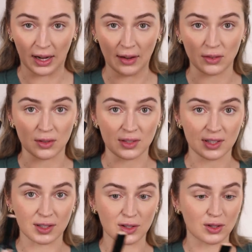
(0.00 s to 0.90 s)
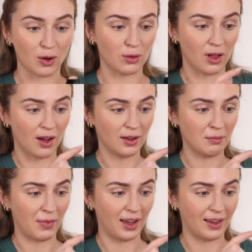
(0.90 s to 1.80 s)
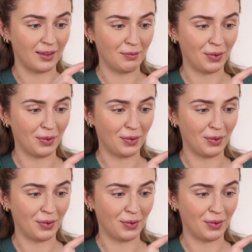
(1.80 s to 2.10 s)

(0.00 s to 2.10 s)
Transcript: I haven't used this in so long. My